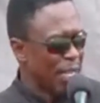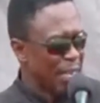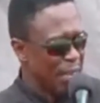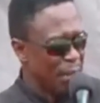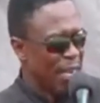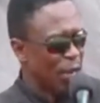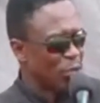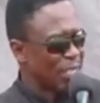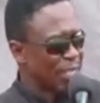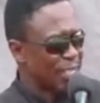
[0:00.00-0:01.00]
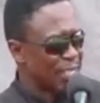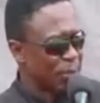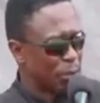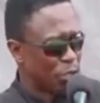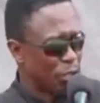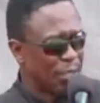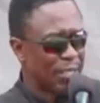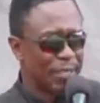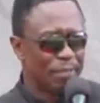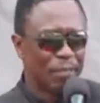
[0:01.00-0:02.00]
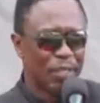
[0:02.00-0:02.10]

Let me now take this opportunity